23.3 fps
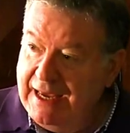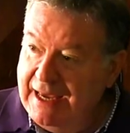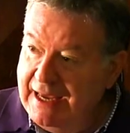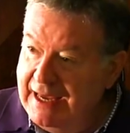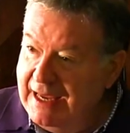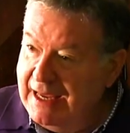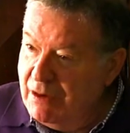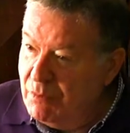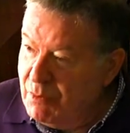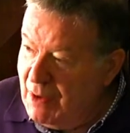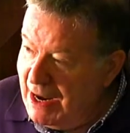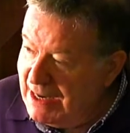
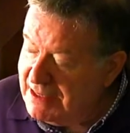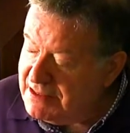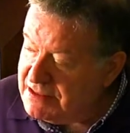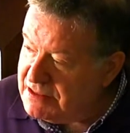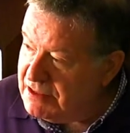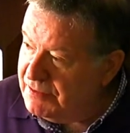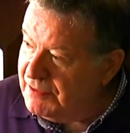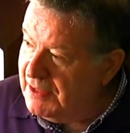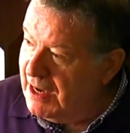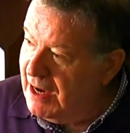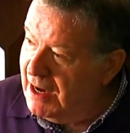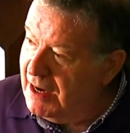He went to
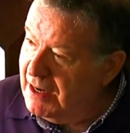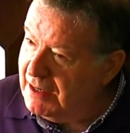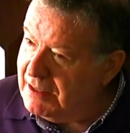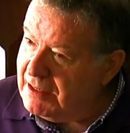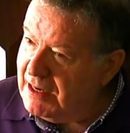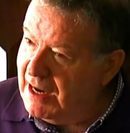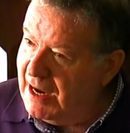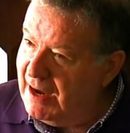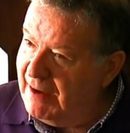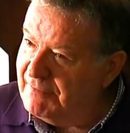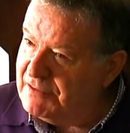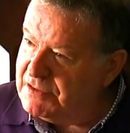the
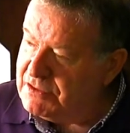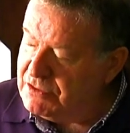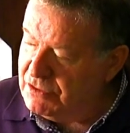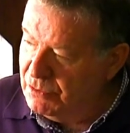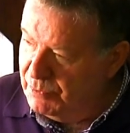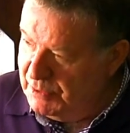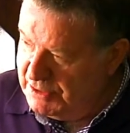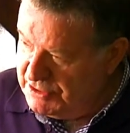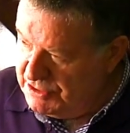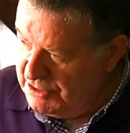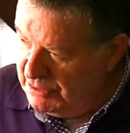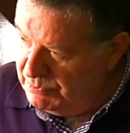archives, to
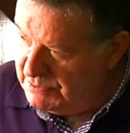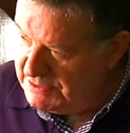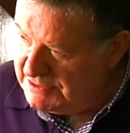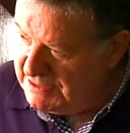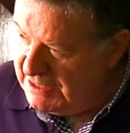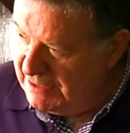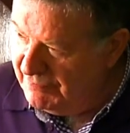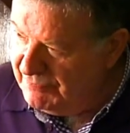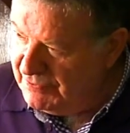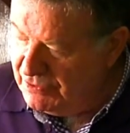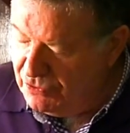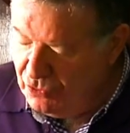which he was
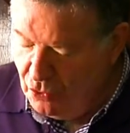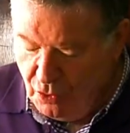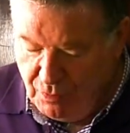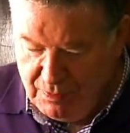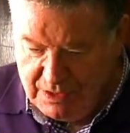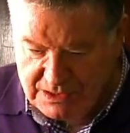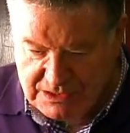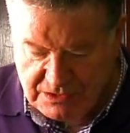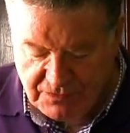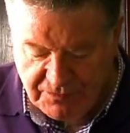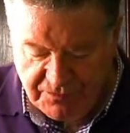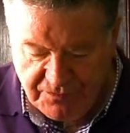given
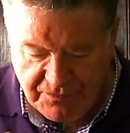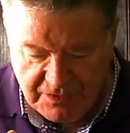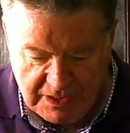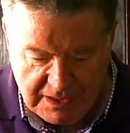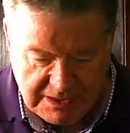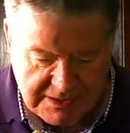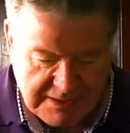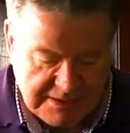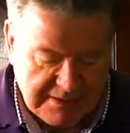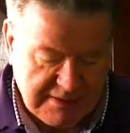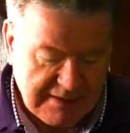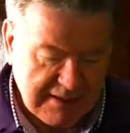almost
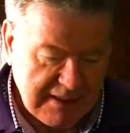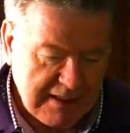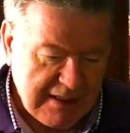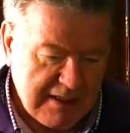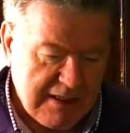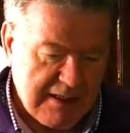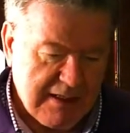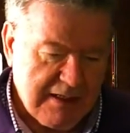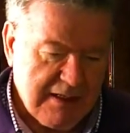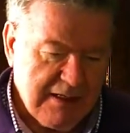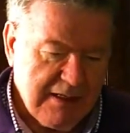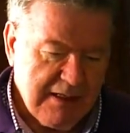first
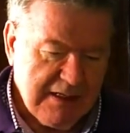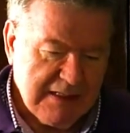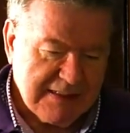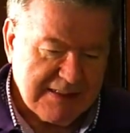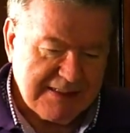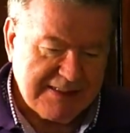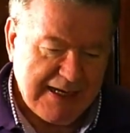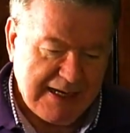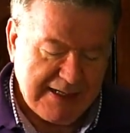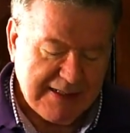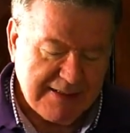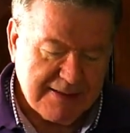
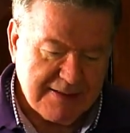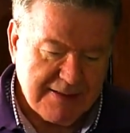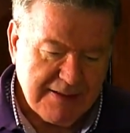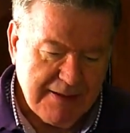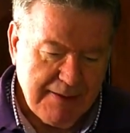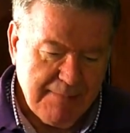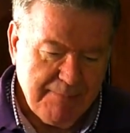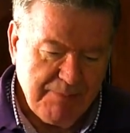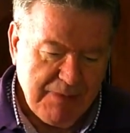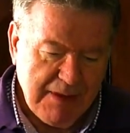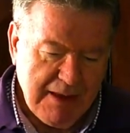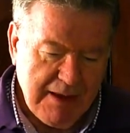sight,
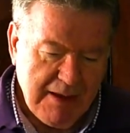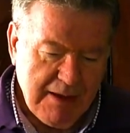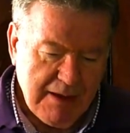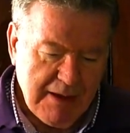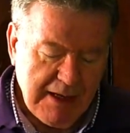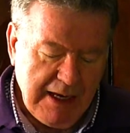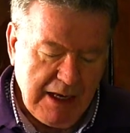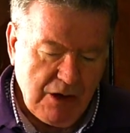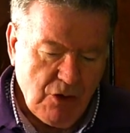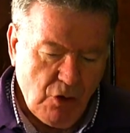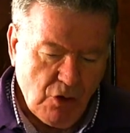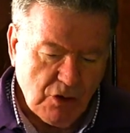
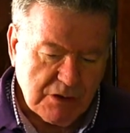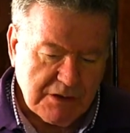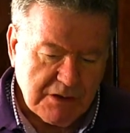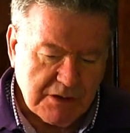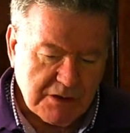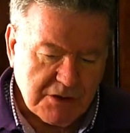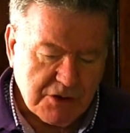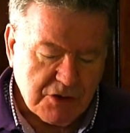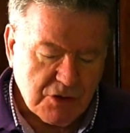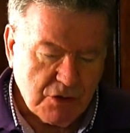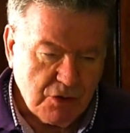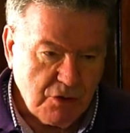in order
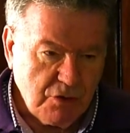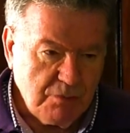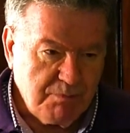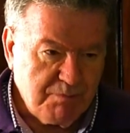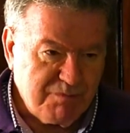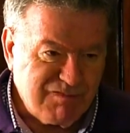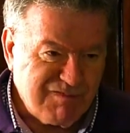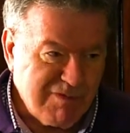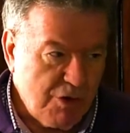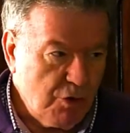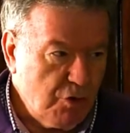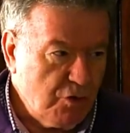to
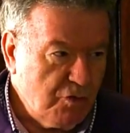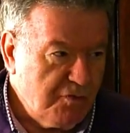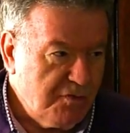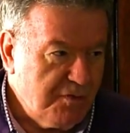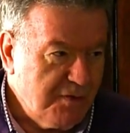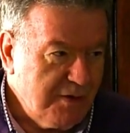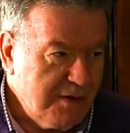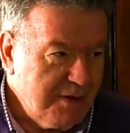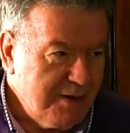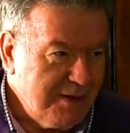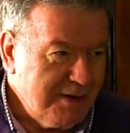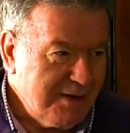prove
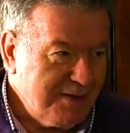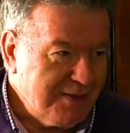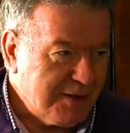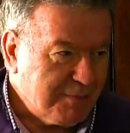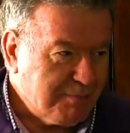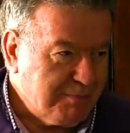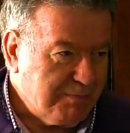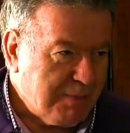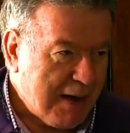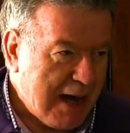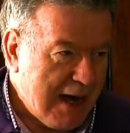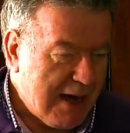
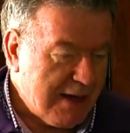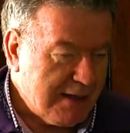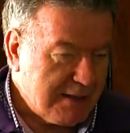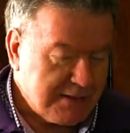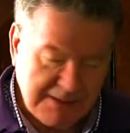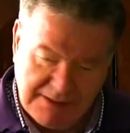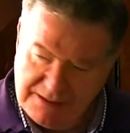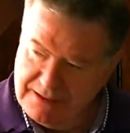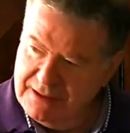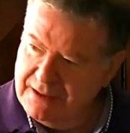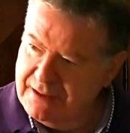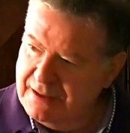that
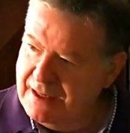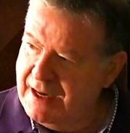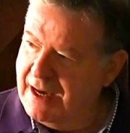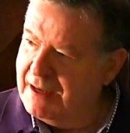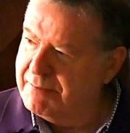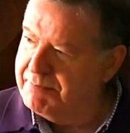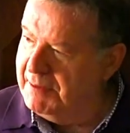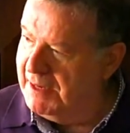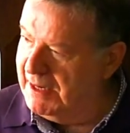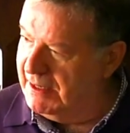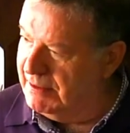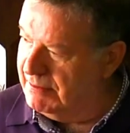Pius
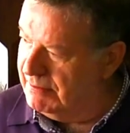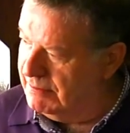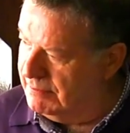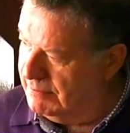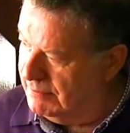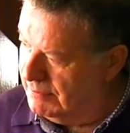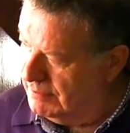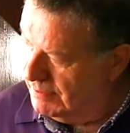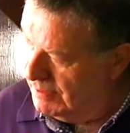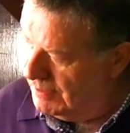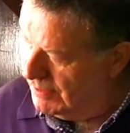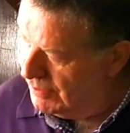had been
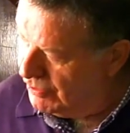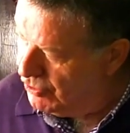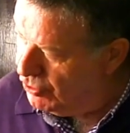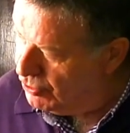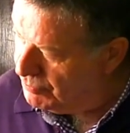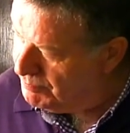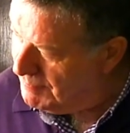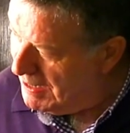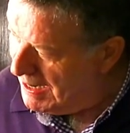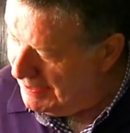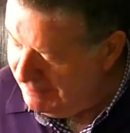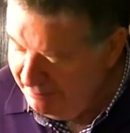a
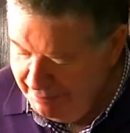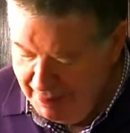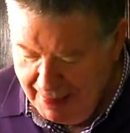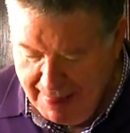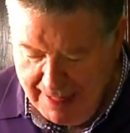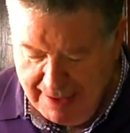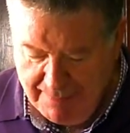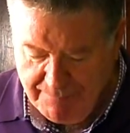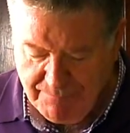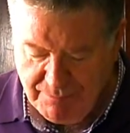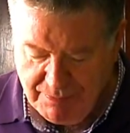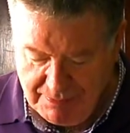good man,
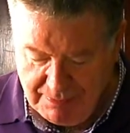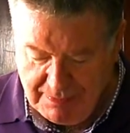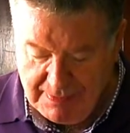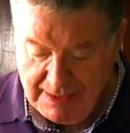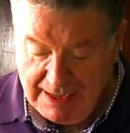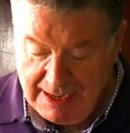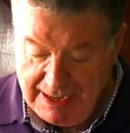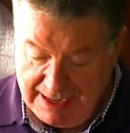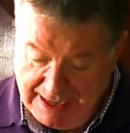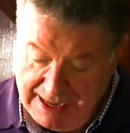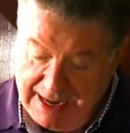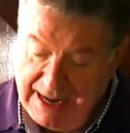
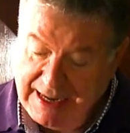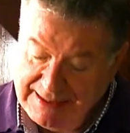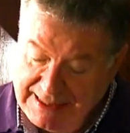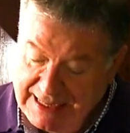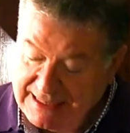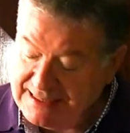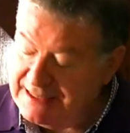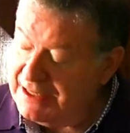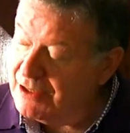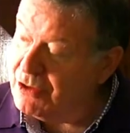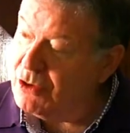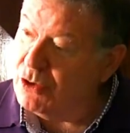and
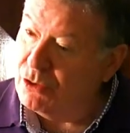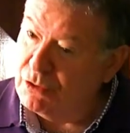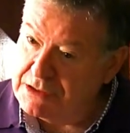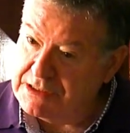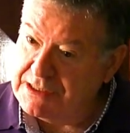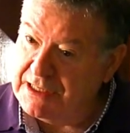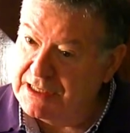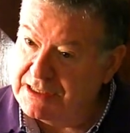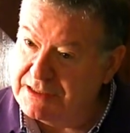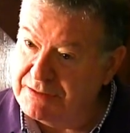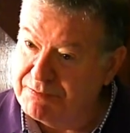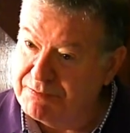yet he calls his